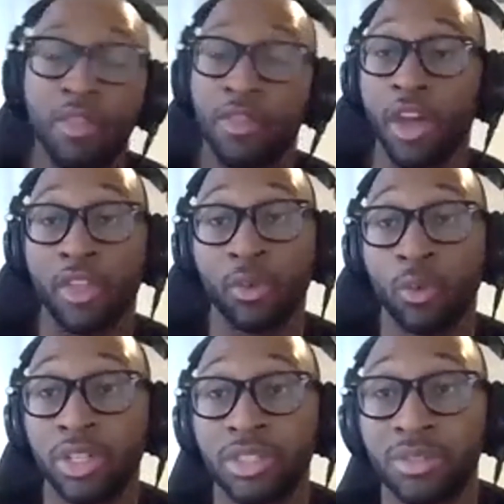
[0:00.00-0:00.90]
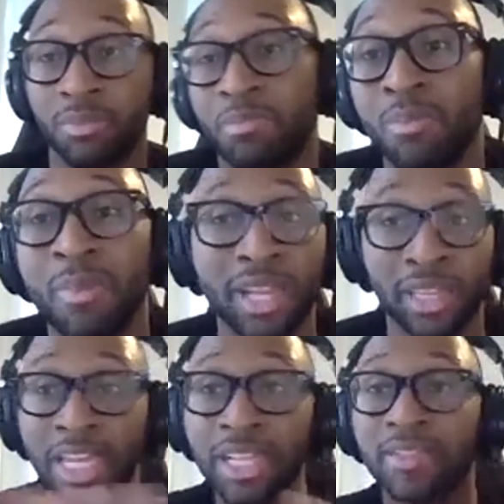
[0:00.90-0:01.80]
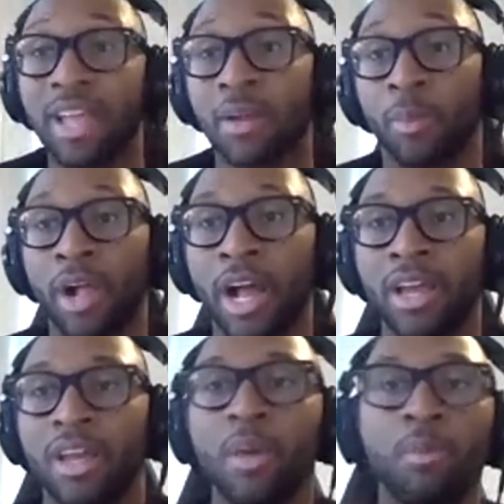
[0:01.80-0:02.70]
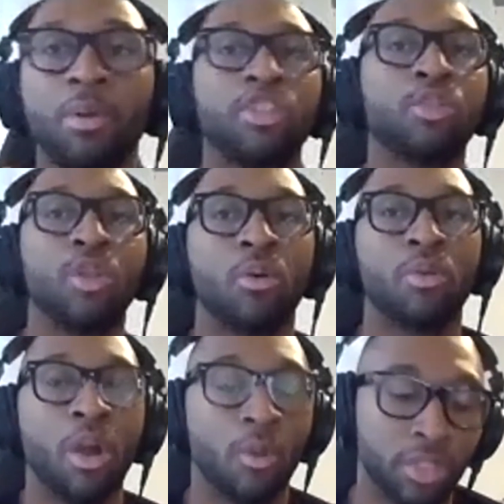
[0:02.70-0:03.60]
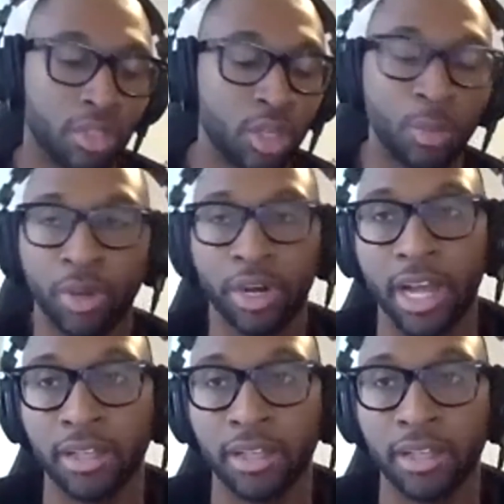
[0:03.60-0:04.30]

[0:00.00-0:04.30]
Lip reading: The other ones may lead to that reply, but you don't know until you put it out